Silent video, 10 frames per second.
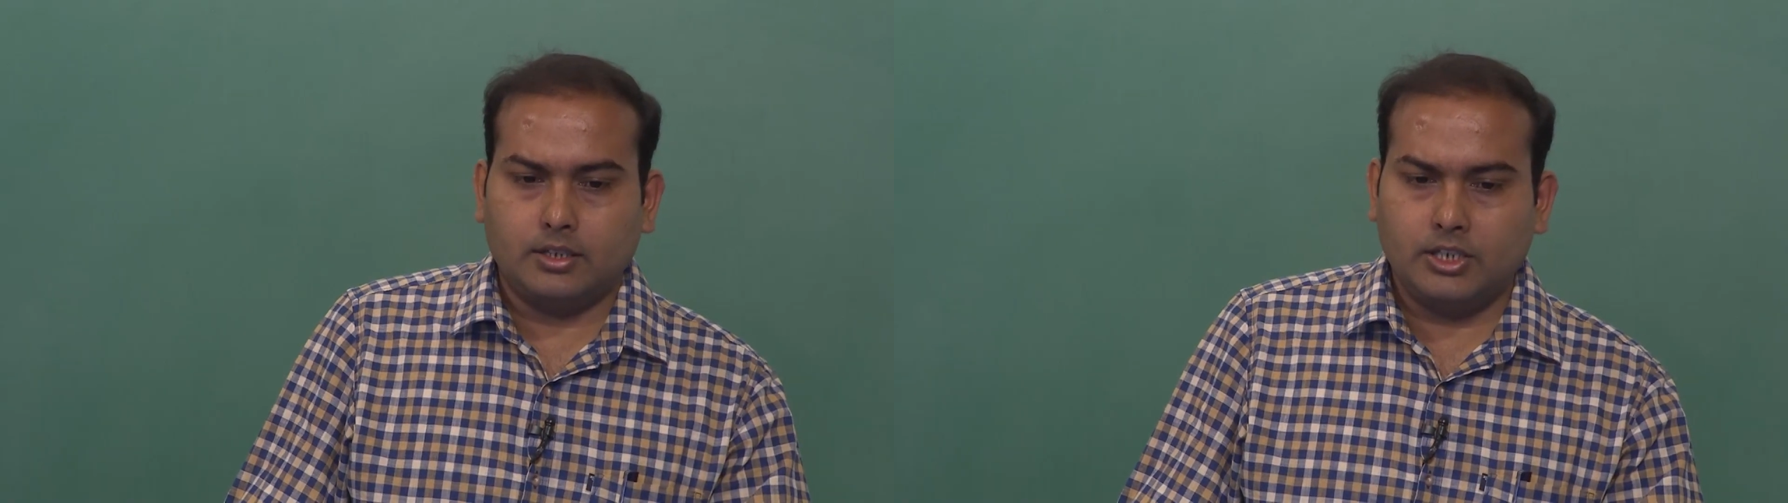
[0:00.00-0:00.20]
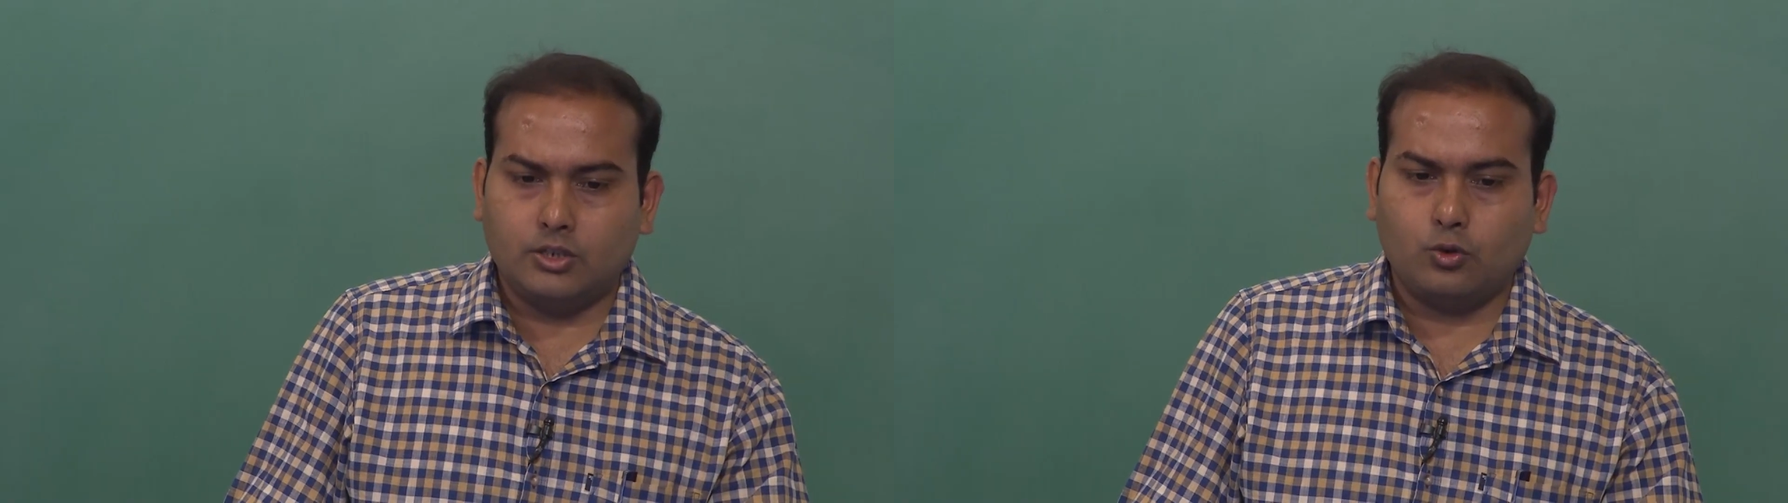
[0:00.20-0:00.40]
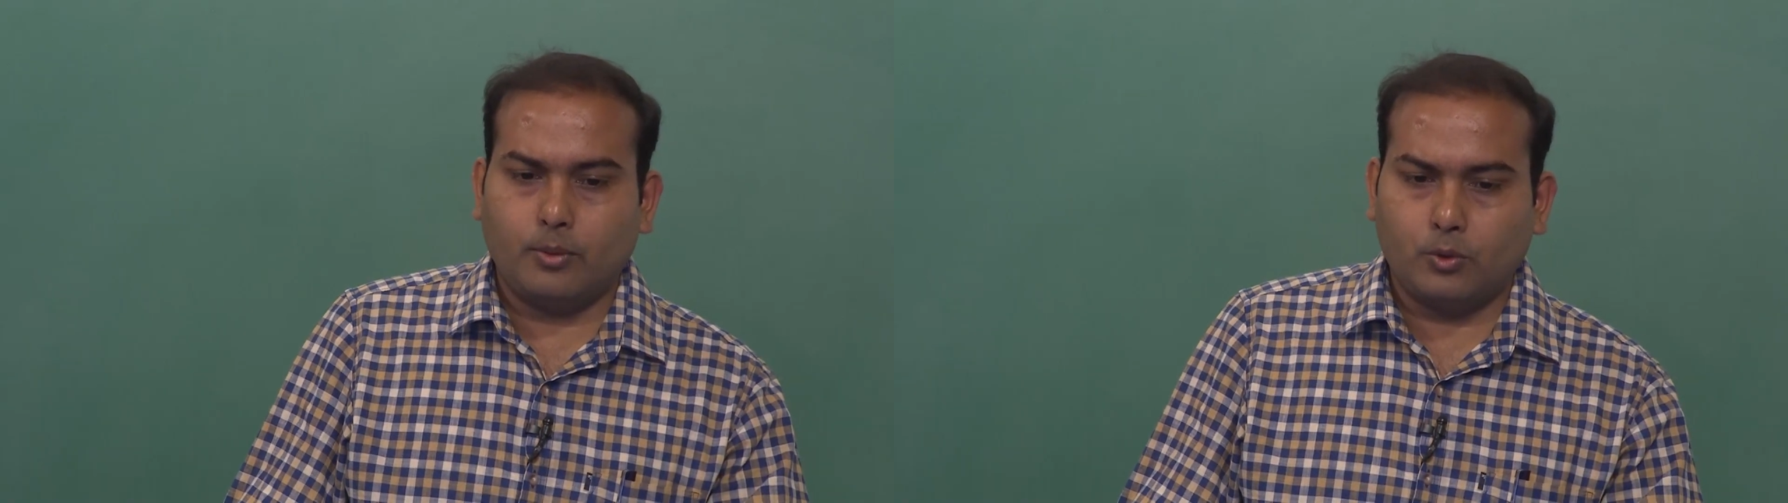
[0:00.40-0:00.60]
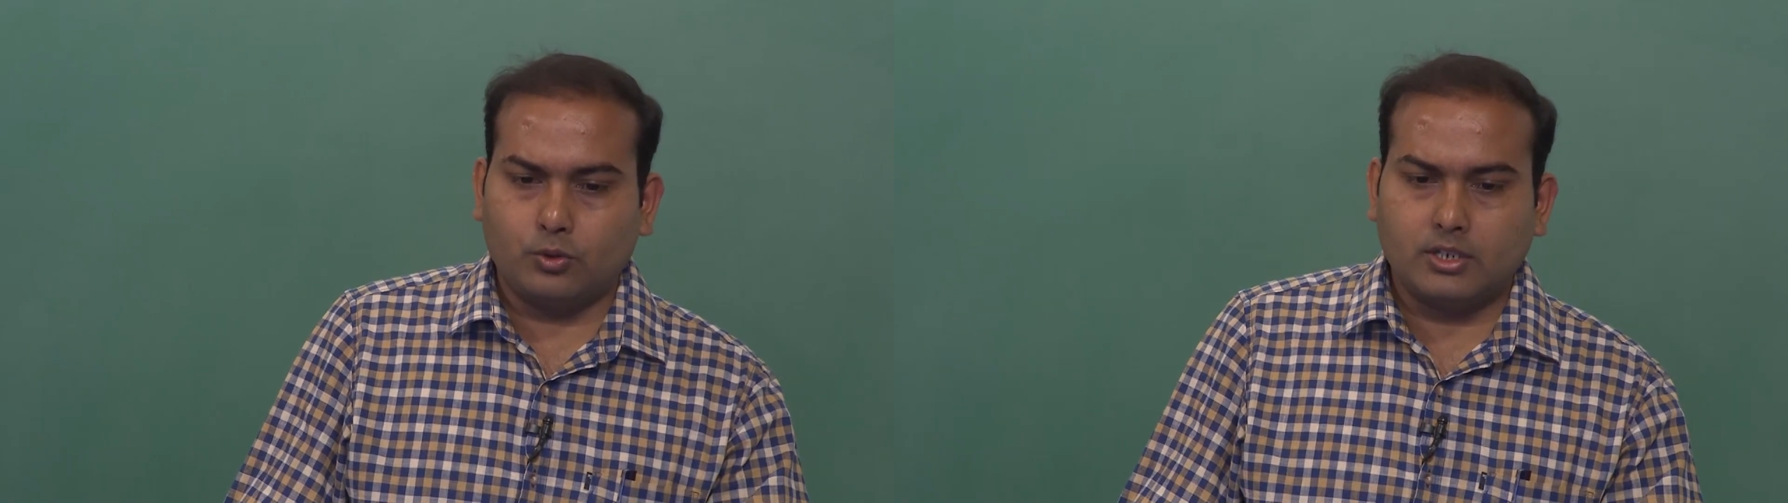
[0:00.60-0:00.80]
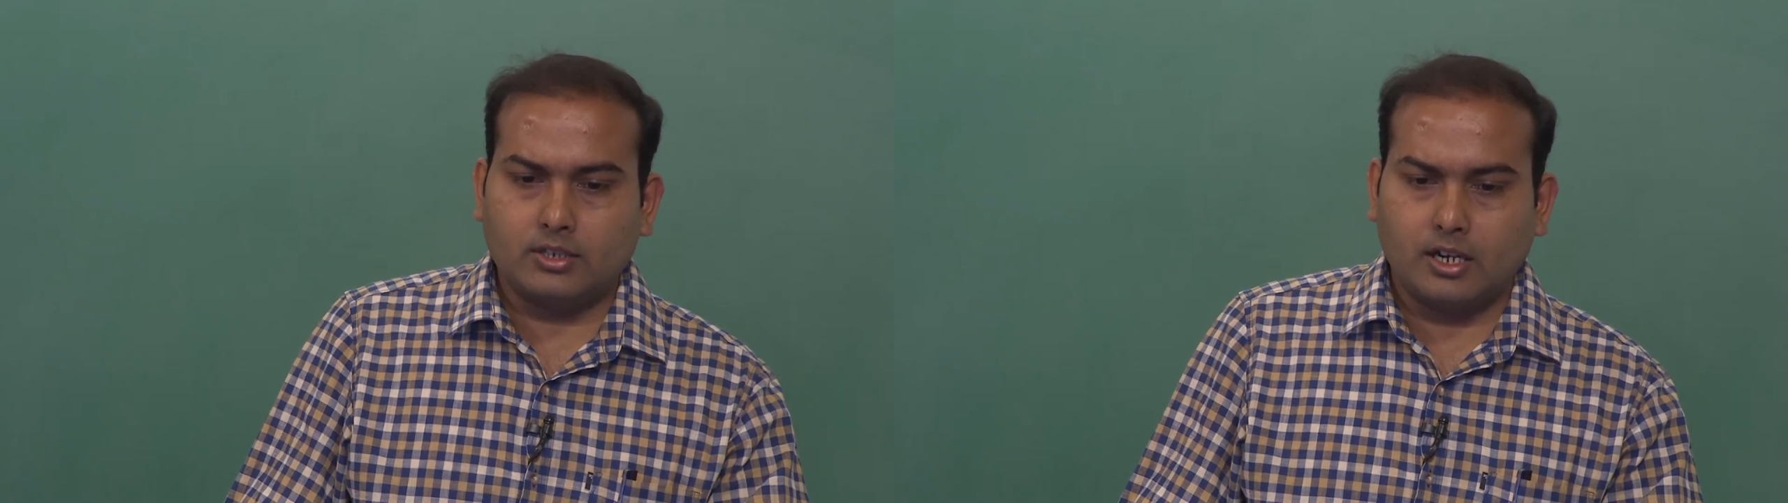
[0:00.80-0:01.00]
these two
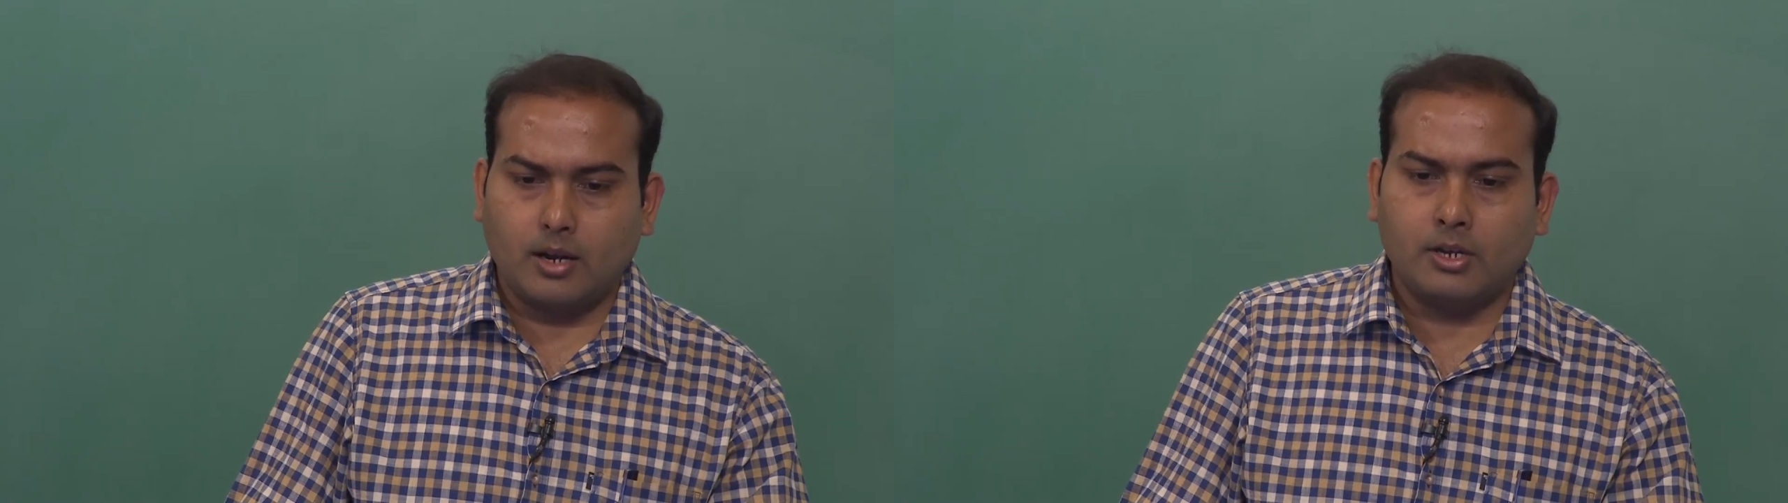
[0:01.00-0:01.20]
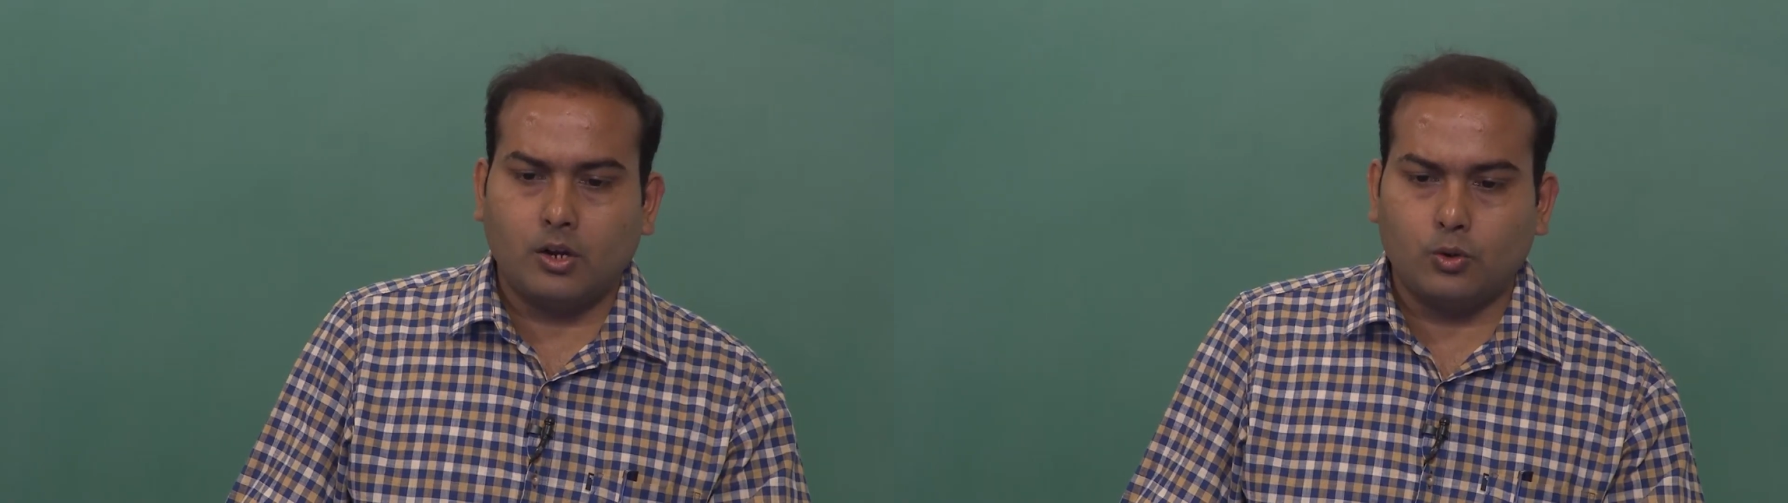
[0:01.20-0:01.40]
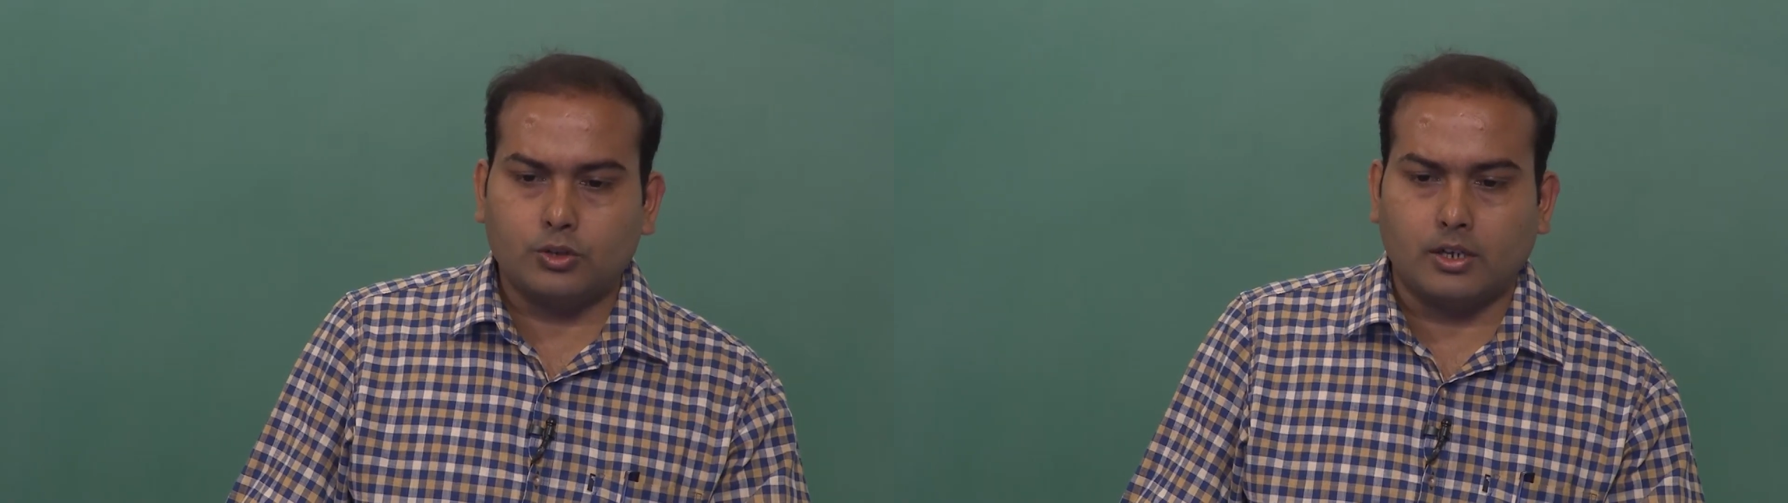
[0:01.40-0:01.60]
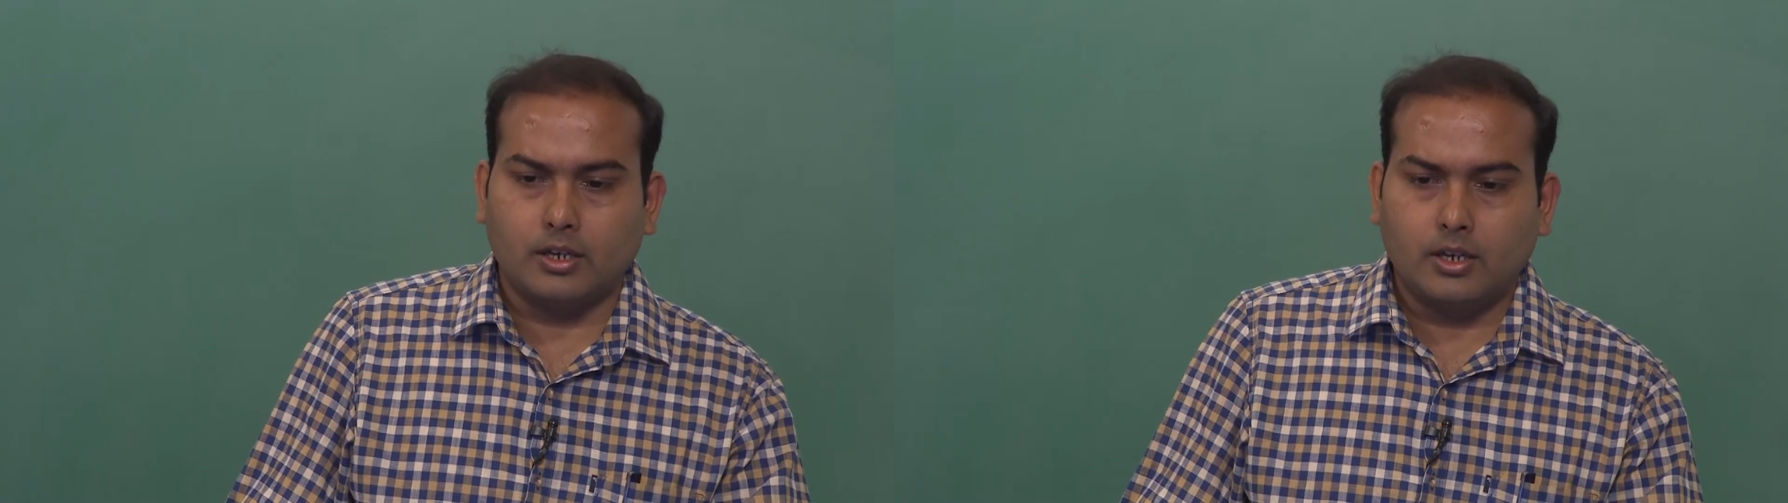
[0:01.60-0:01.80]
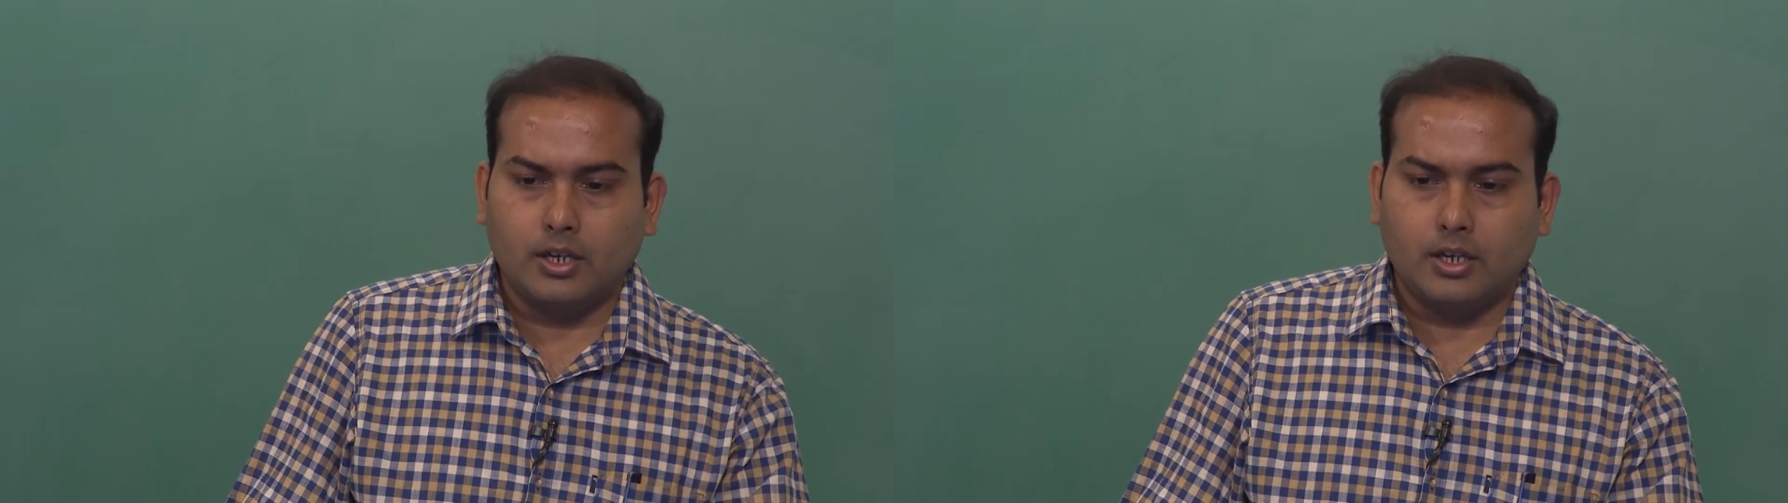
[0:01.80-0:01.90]
approaches are coming closer.